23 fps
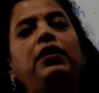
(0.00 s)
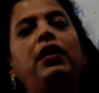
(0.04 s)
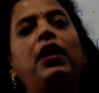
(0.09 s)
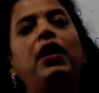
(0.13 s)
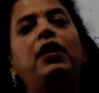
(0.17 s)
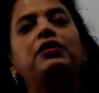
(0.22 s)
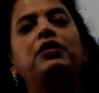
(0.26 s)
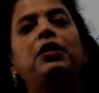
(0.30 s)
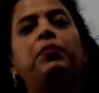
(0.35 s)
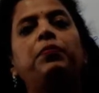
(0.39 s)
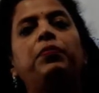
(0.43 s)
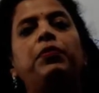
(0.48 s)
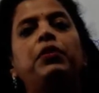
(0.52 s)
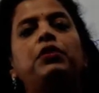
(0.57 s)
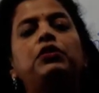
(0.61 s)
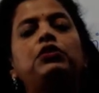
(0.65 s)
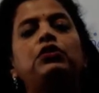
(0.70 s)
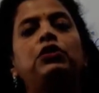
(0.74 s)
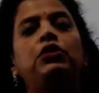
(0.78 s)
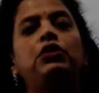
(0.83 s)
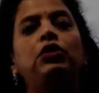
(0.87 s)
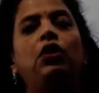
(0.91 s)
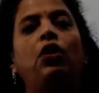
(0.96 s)
glands are
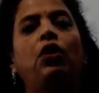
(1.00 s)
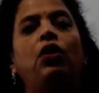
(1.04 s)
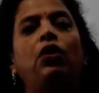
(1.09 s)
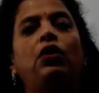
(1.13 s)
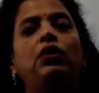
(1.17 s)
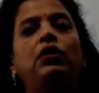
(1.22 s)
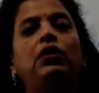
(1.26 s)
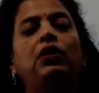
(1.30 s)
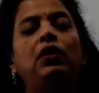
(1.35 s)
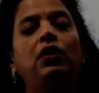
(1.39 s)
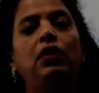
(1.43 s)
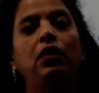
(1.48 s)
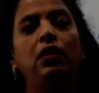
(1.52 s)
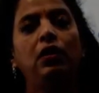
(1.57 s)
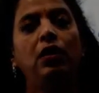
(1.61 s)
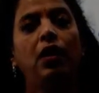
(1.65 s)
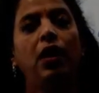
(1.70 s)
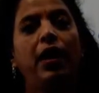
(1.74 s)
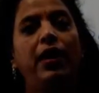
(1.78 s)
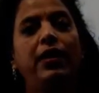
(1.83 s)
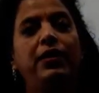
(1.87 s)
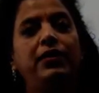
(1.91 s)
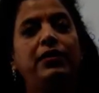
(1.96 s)
present on the
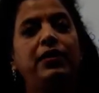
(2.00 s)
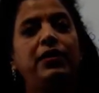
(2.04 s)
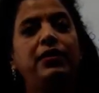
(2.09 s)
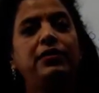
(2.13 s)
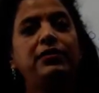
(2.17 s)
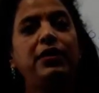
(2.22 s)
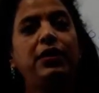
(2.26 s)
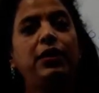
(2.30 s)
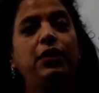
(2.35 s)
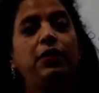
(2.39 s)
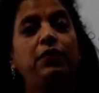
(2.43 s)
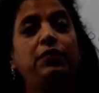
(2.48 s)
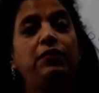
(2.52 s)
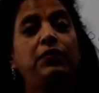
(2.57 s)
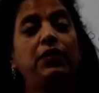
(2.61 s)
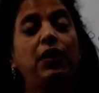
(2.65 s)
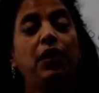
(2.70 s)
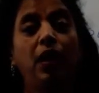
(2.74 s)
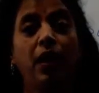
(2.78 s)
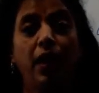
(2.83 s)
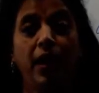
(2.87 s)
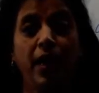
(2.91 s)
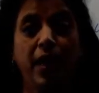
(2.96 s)
either side of
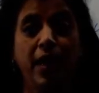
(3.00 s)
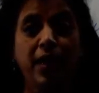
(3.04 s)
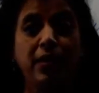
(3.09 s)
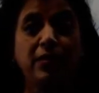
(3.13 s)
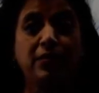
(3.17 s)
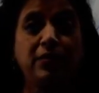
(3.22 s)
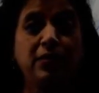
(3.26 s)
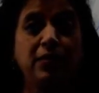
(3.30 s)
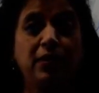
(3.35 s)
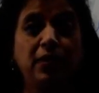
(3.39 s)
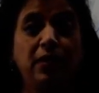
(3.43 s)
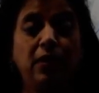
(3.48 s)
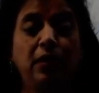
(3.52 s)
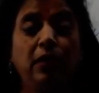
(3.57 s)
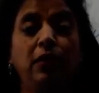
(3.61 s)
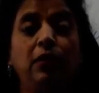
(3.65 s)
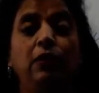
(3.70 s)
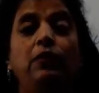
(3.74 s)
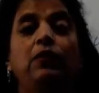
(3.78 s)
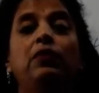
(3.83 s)
the external,